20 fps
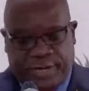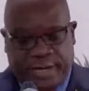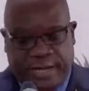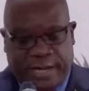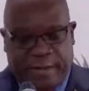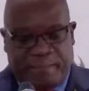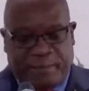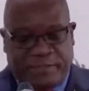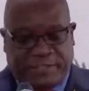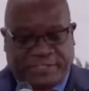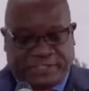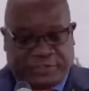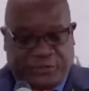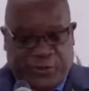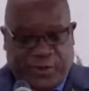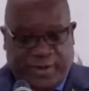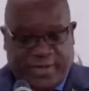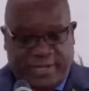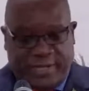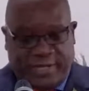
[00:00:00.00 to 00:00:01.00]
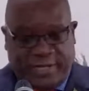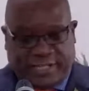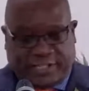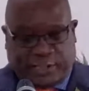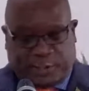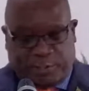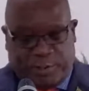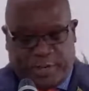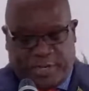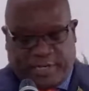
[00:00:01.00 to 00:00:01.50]
I must join the
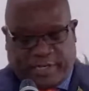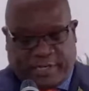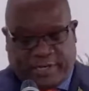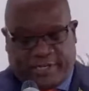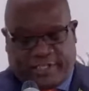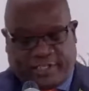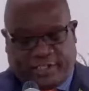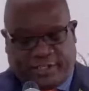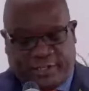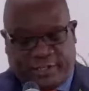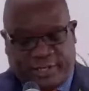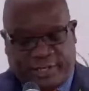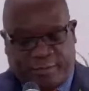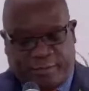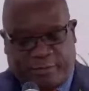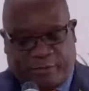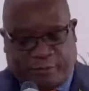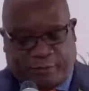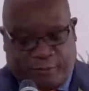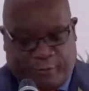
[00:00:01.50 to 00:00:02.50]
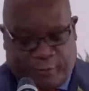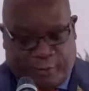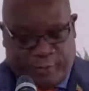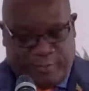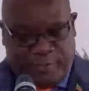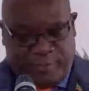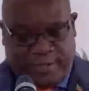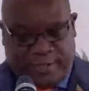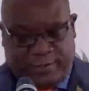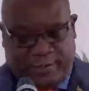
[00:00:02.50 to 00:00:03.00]
speakers before
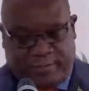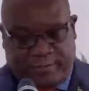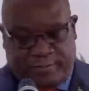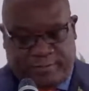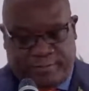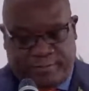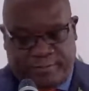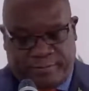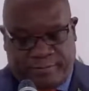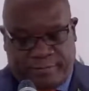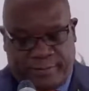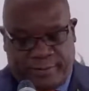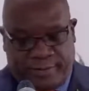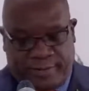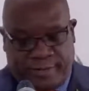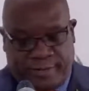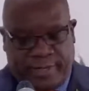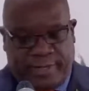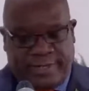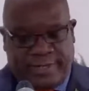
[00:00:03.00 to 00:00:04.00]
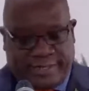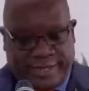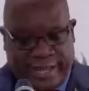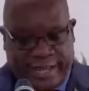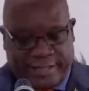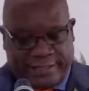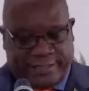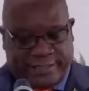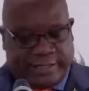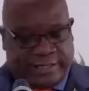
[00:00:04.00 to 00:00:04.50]
me in
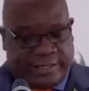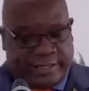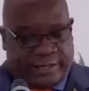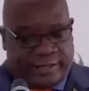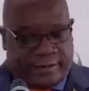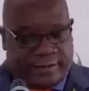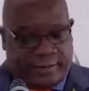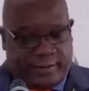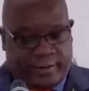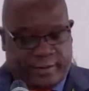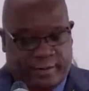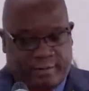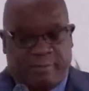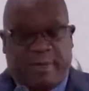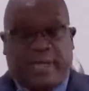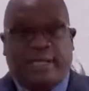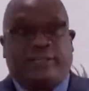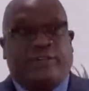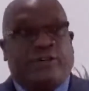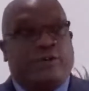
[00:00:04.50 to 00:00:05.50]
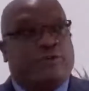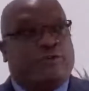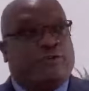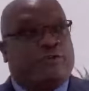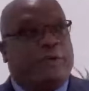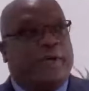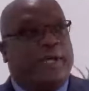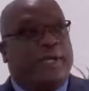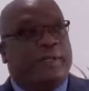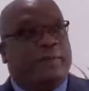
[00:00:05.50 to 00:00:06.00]
thanking my good
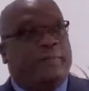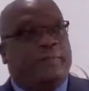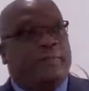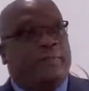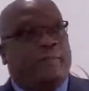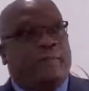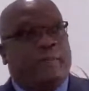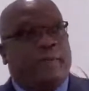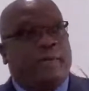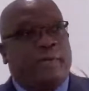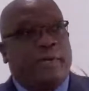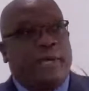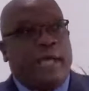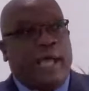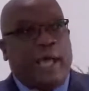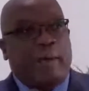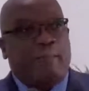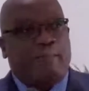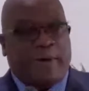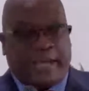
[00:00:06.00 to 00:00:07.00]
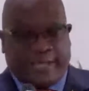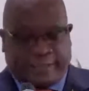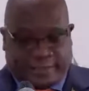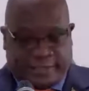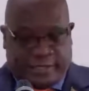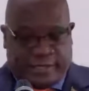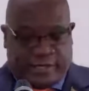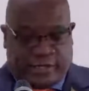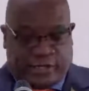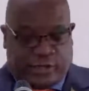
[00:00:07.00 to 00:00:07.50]
friend,
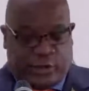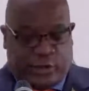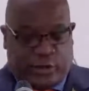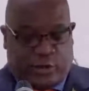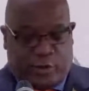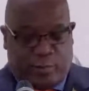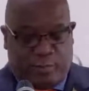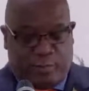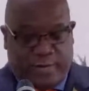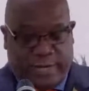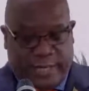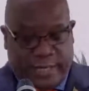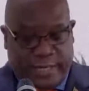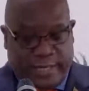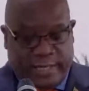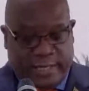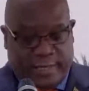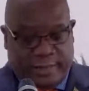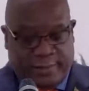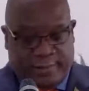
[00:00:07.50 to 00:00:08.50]
Ambassador Tom Lee,